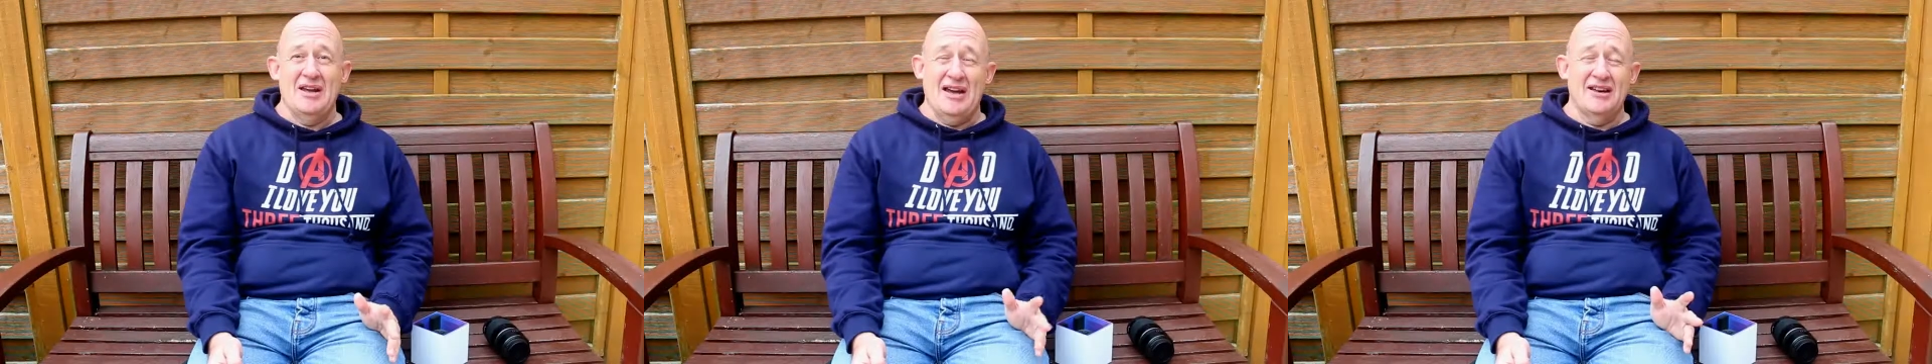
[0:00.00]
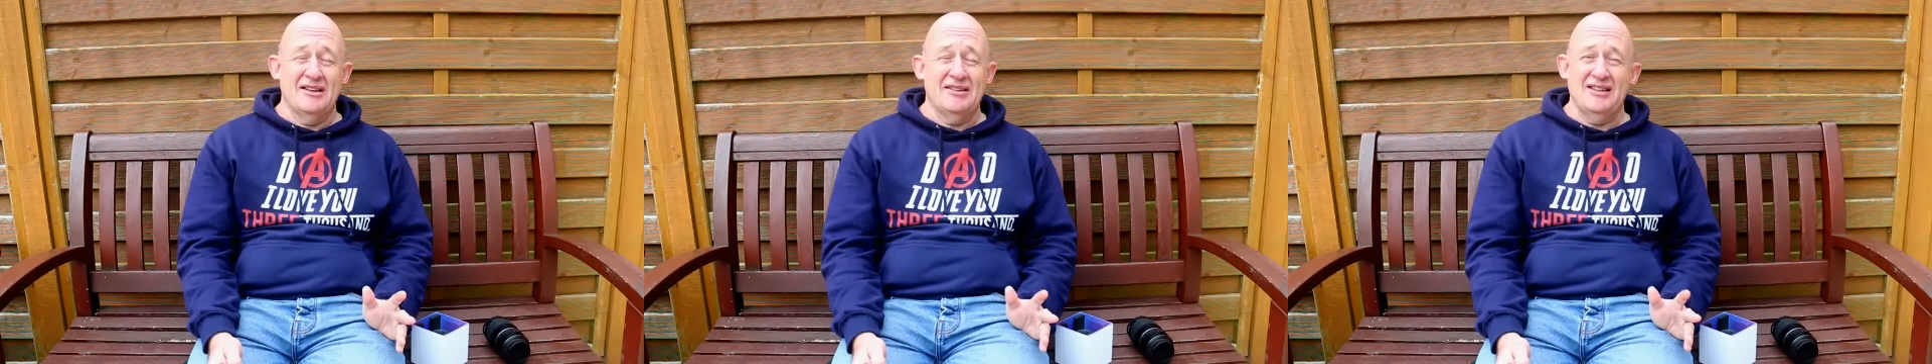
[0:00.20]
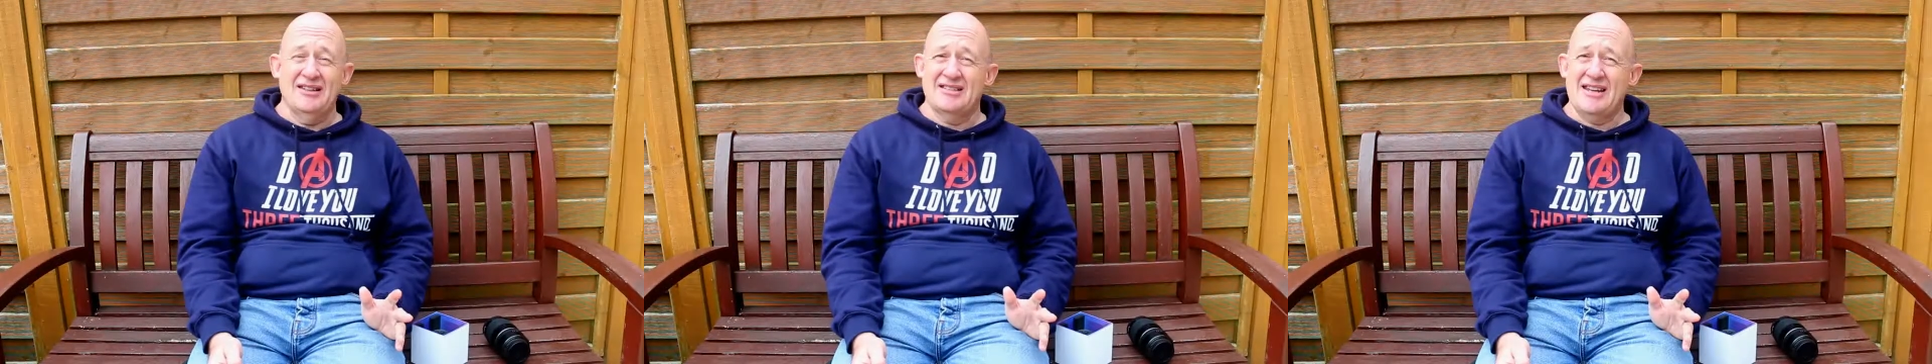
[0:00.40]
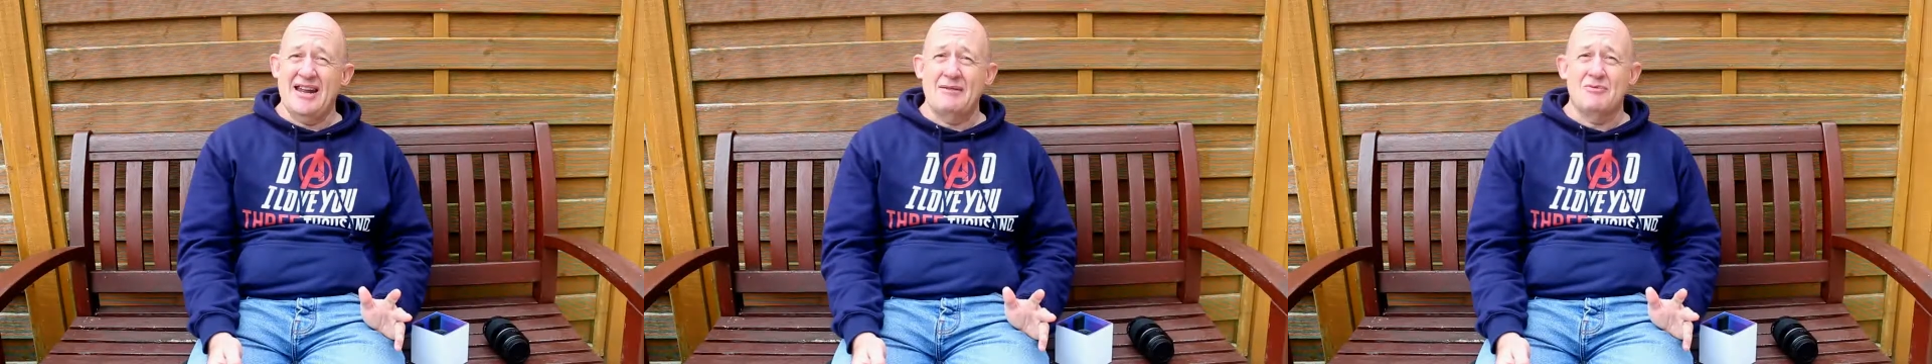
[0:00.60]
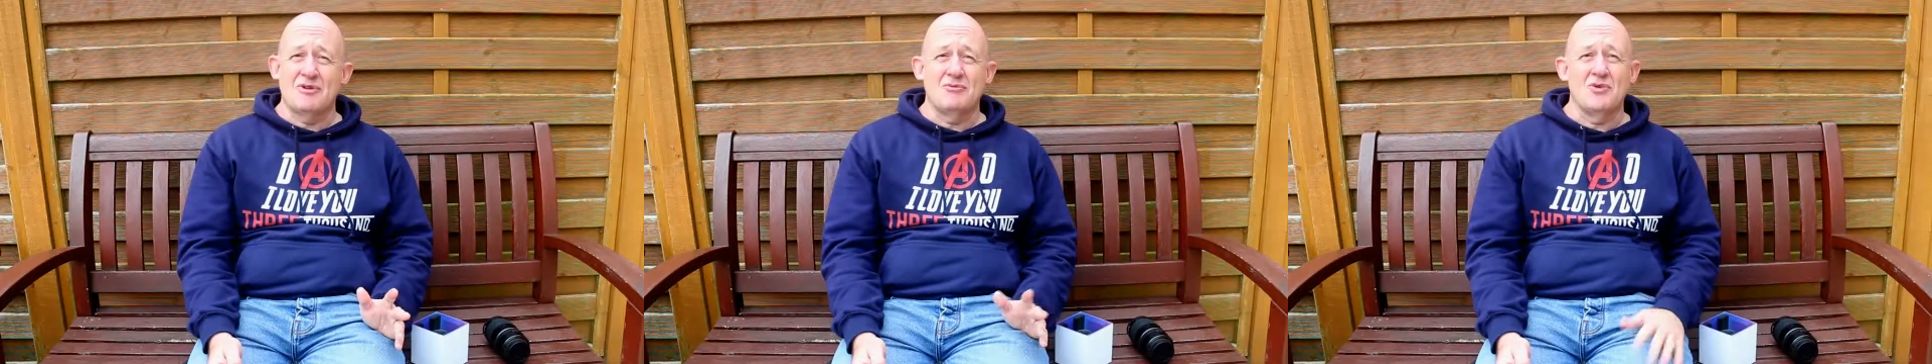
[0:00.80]
I think the
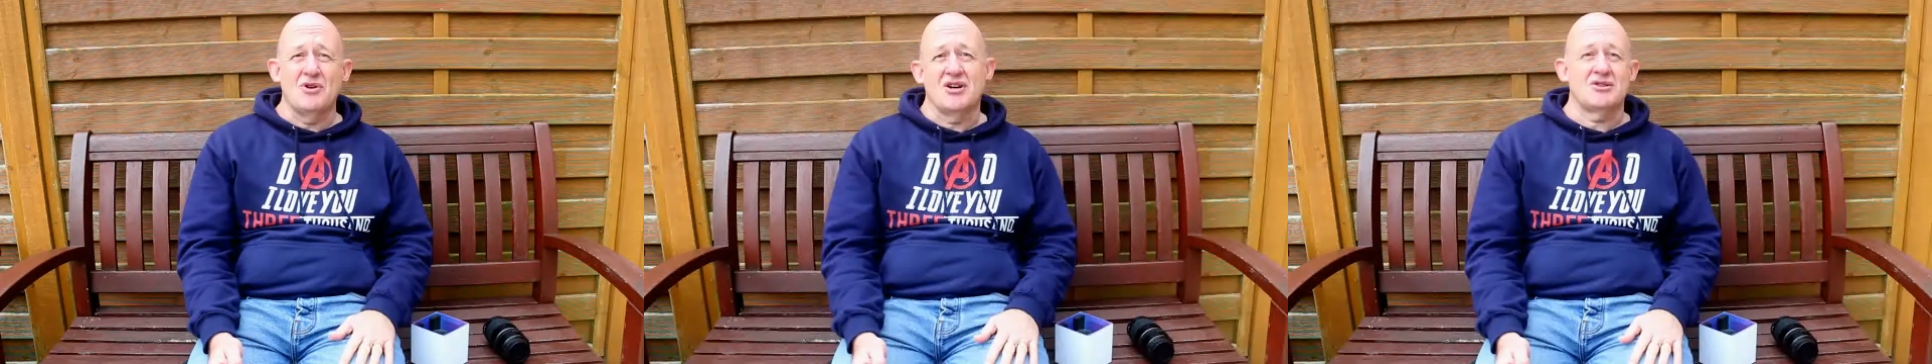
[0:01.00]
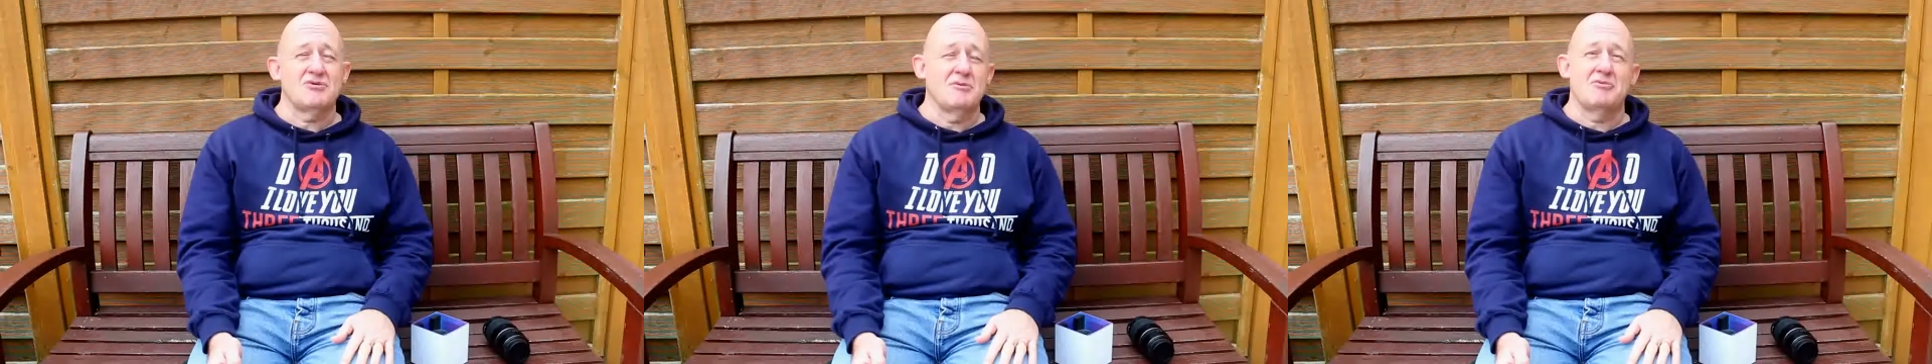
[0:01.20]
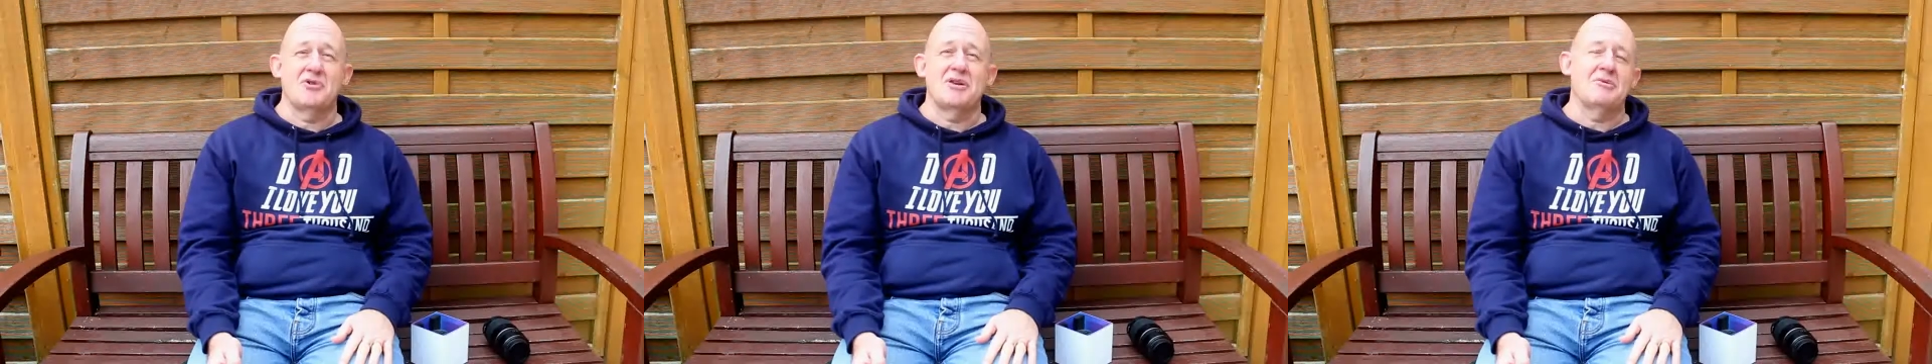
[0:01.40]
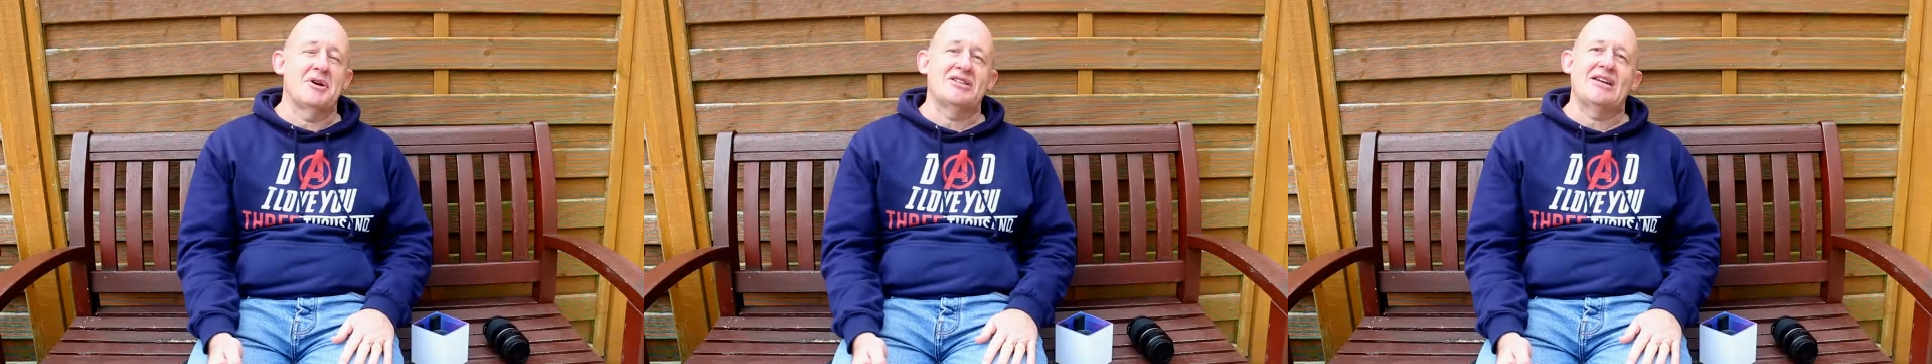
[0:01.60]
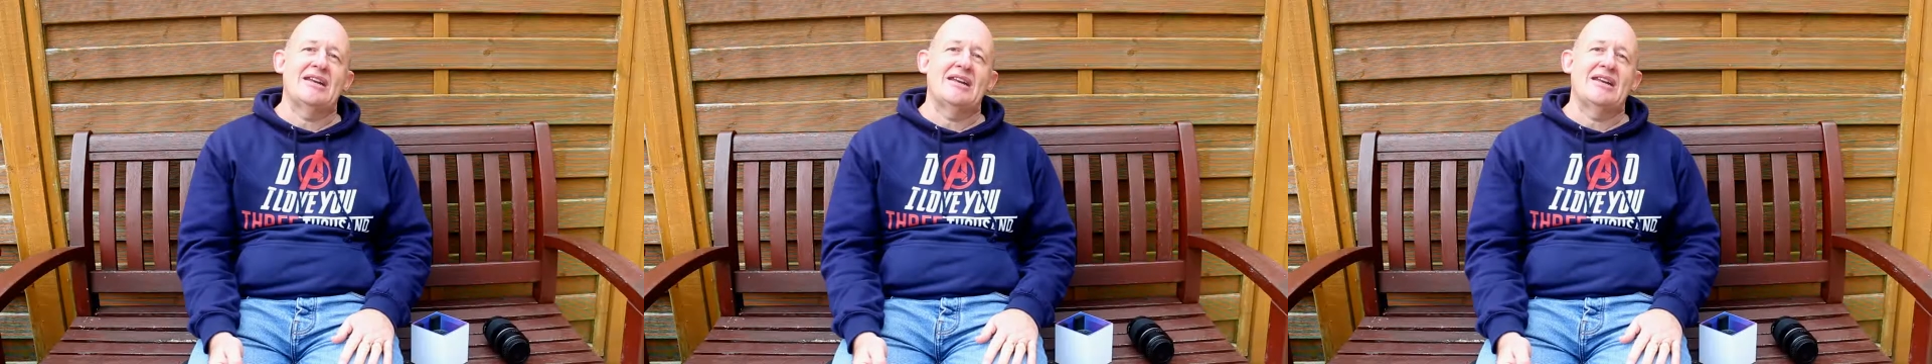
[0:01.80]
Tamron works with pretty much